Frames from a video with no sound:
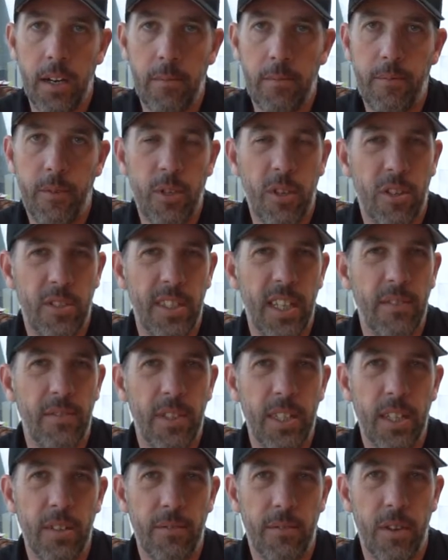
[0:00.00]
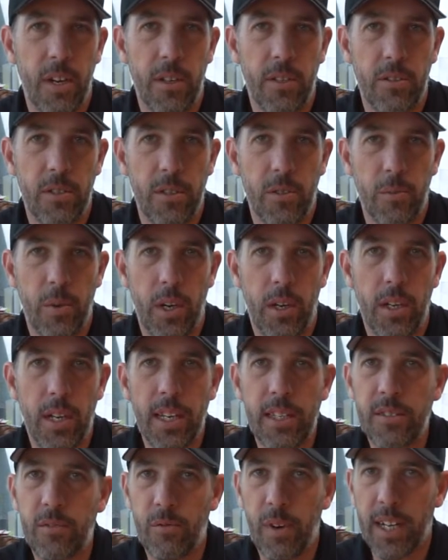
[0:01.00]
for your safety and for others as well, and
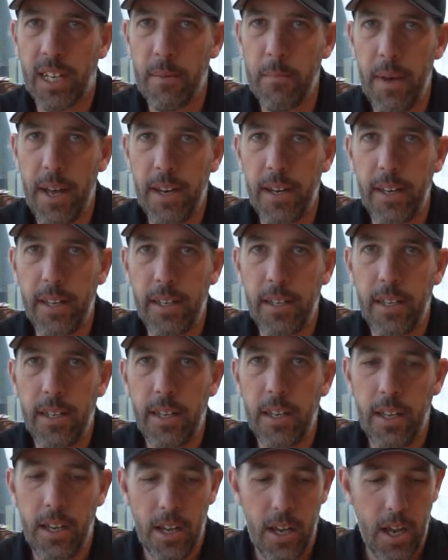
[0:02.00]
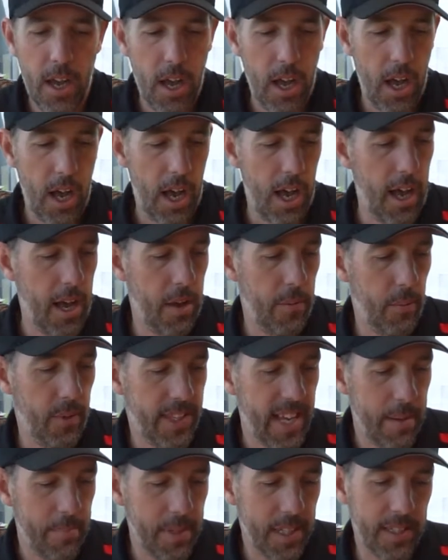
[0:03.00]
it's recommended. And with
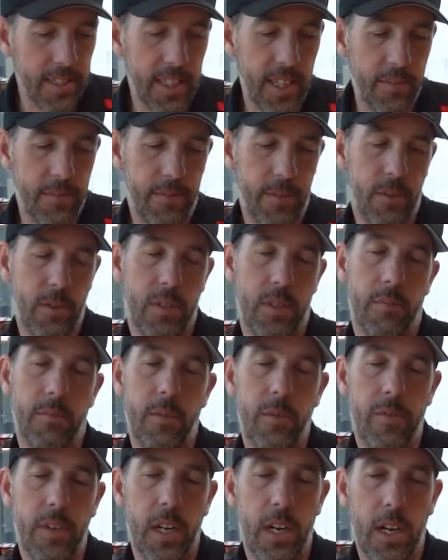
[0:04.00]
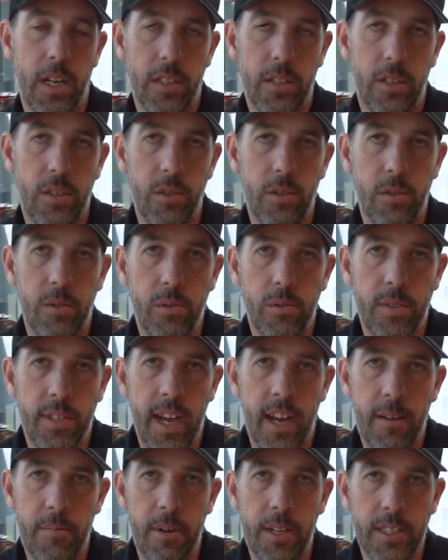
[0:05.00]
that being said, folks, we're moving on to
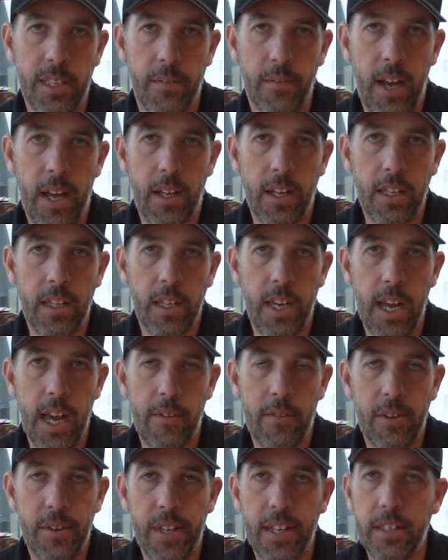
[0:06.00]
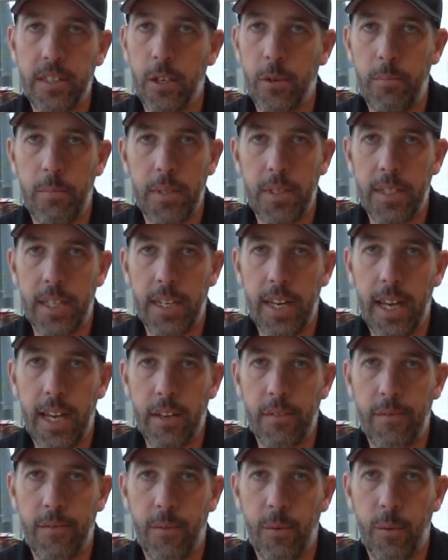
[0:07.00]
Town of Prescott Valley. Everything's open
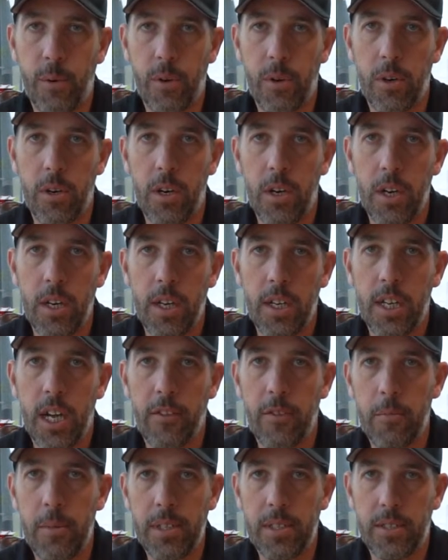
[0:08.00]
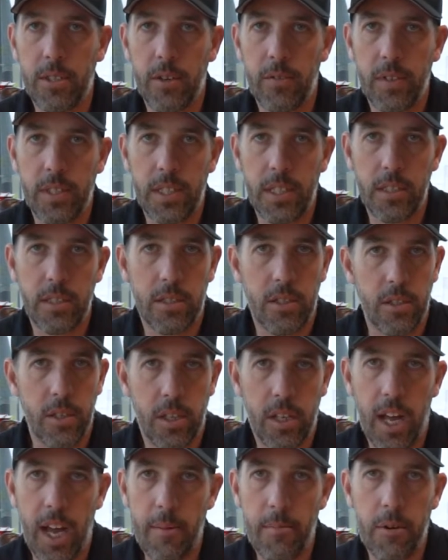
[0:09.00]
today for government services. So the
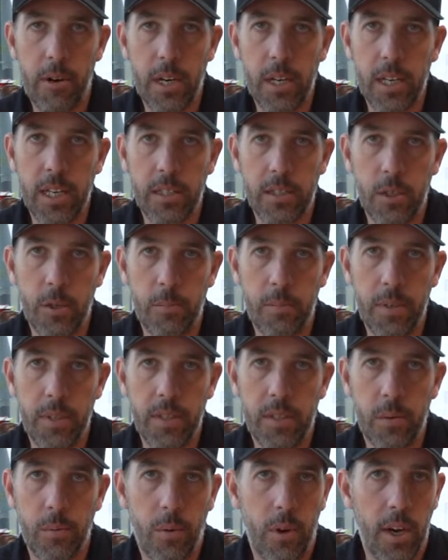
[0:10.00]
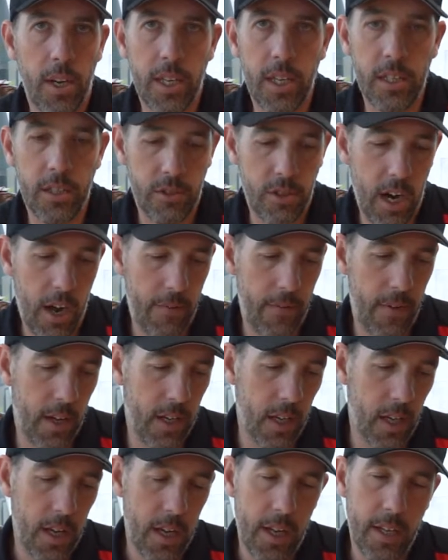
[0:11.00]
library is open to walk-in traffic,
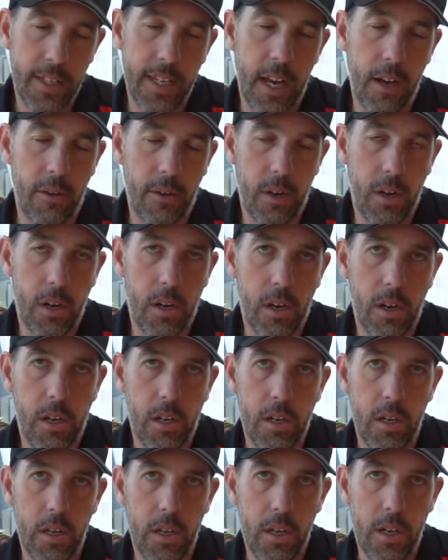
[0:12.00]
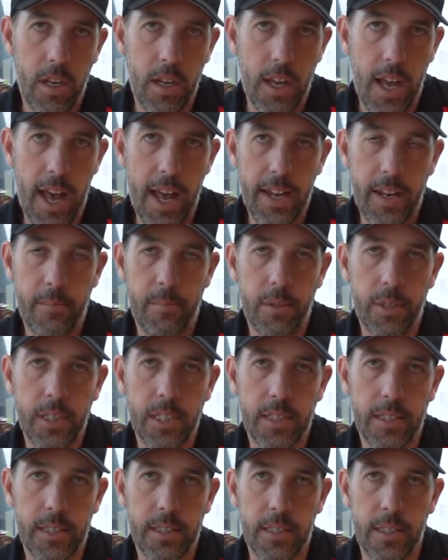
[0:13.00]
Town Hall, and the
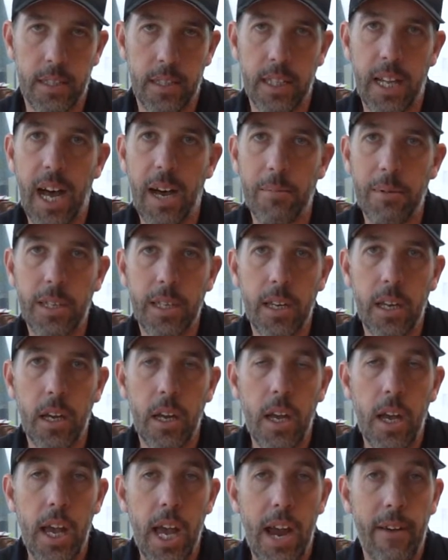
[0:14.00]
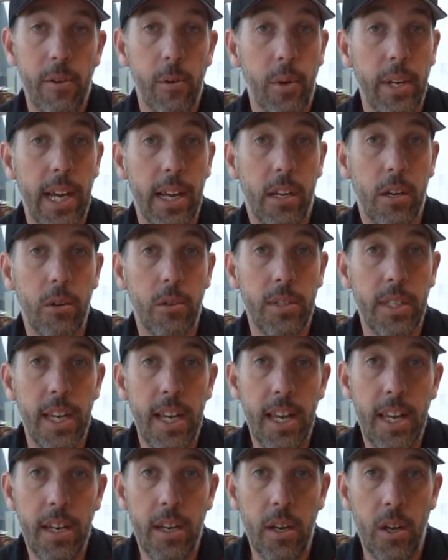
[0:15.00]
police lobby. Everyone that goes
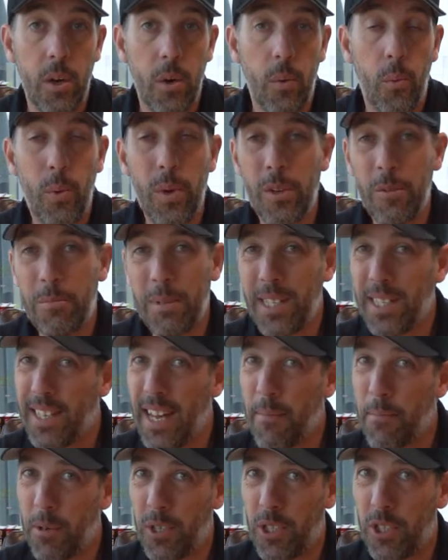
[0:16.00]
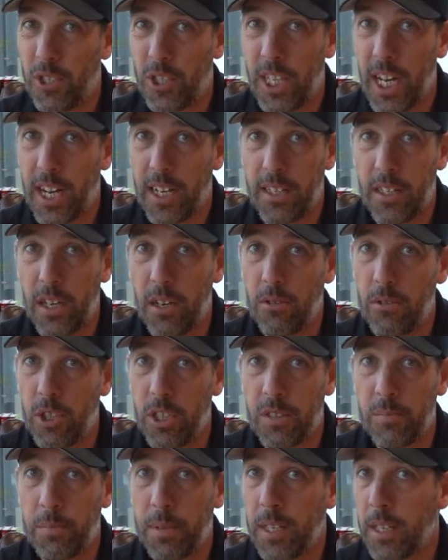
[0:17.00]
in will be temperature checked though.
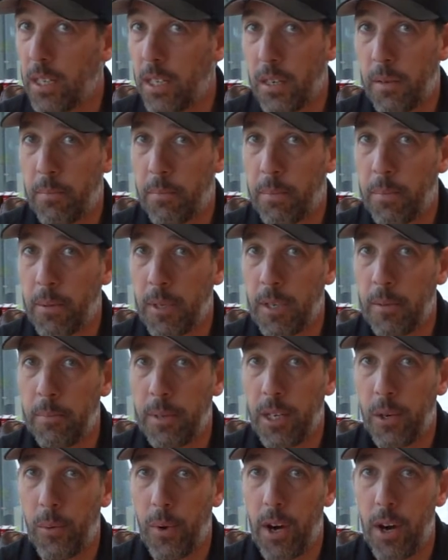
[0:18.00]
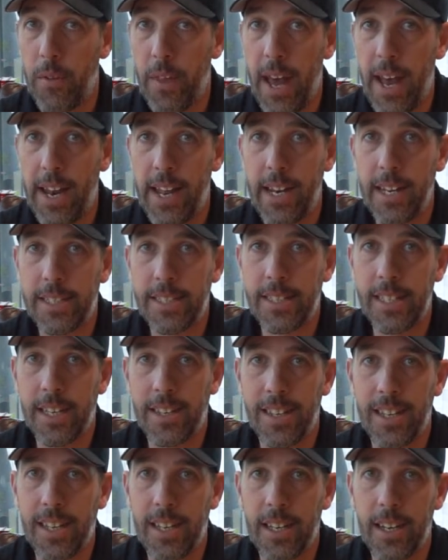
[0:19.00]
Just be aware of that. And it's
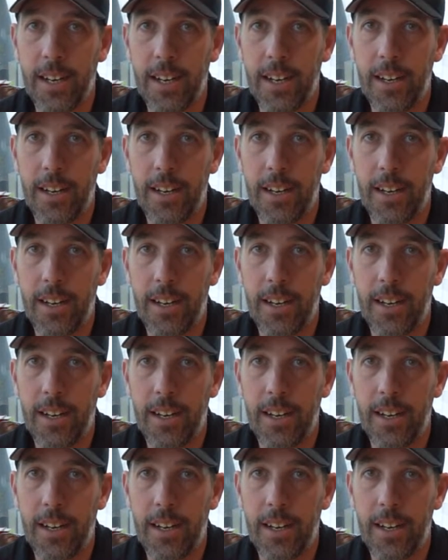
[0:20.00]
nothing,